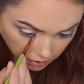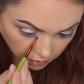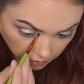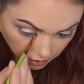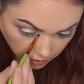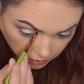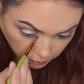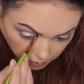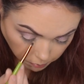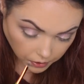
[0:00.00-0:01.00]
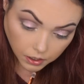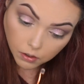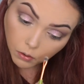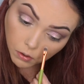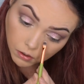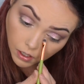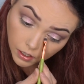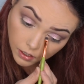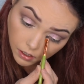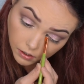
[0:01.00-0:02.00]
Oh yeah, that's a really pretty inner corner
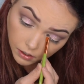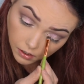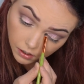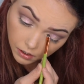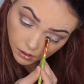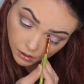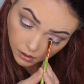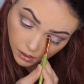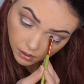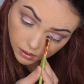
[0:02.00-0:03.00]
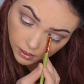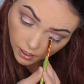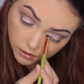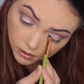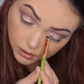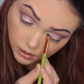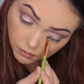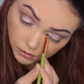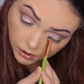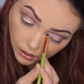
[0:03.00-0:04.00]
eye color. And it's actually sitting
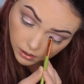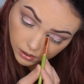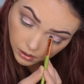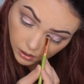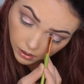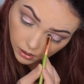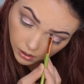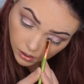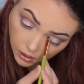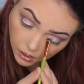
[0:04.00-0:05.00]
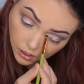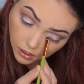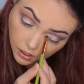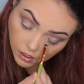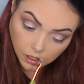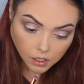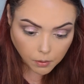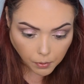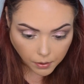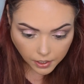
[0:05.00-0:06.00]
really nicely
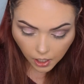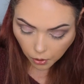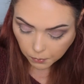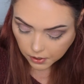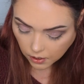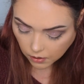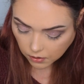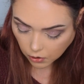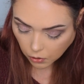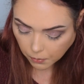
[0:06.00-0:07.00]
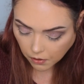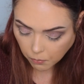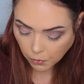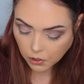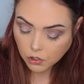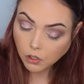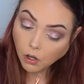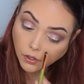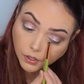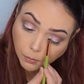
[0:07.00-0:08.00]
probably helps that there's a little bit of moisture
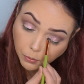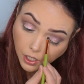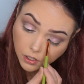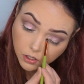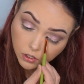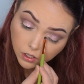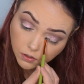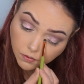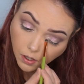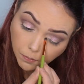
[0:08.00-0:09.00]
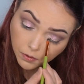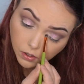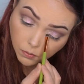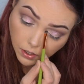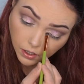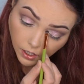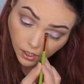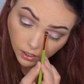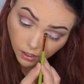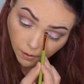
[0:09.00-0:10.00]
on the brush just from doing
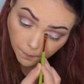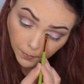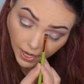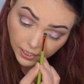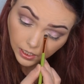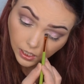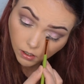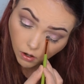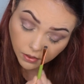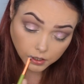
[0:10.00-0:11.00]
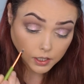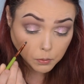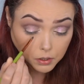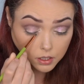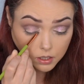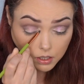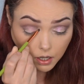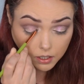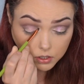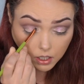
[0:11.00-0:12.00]
that um, packing in on the liquid
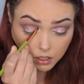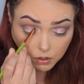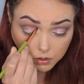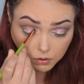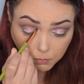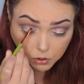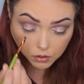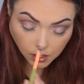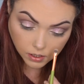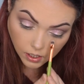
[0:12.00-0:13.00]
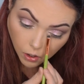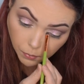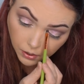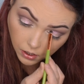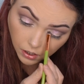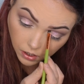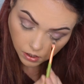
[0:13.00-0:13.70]
eyeshadow. So I'm sure that's helping.